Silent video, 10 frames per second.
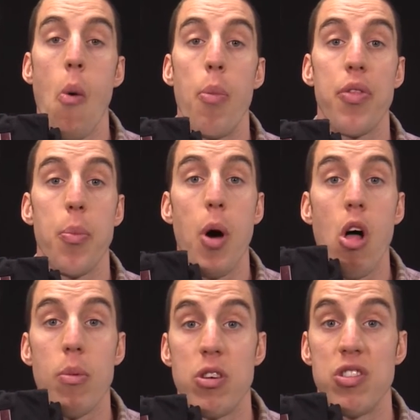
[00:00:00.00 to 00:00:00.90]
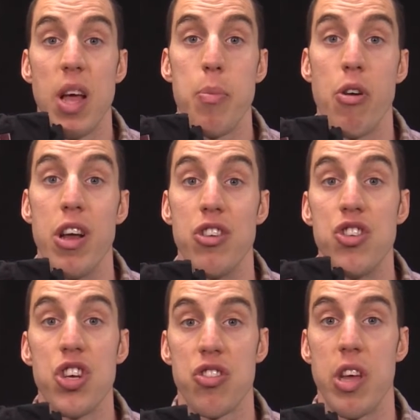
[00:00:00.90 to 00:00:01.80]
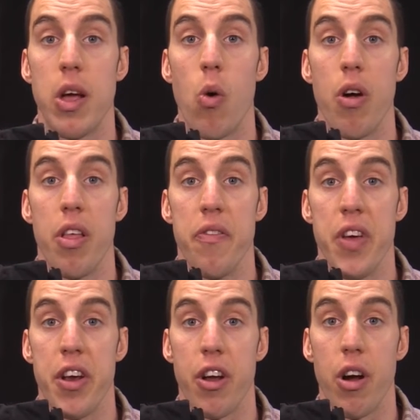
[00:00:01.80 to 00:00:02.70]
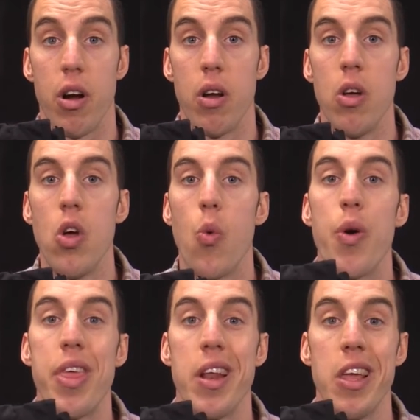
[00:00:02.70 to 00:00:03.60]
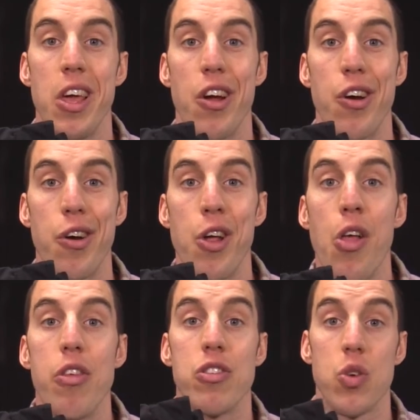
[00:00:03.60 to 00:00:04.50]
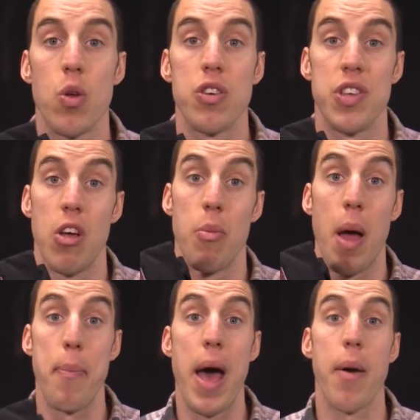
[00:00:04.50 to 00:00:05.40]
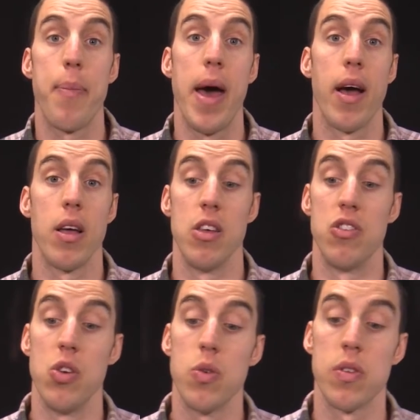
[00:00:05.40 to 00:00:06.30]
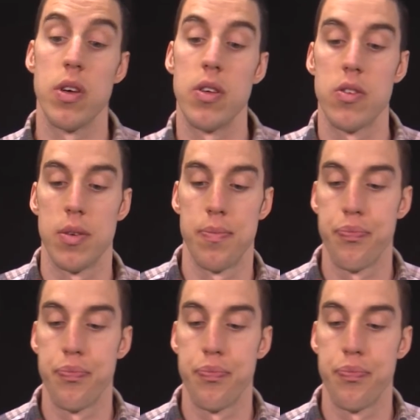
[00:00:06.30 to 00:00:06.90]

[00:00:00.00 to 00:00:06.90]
but the polymers separate just like oil and vinegar. Within a year, the solar cell in my backpack is useless.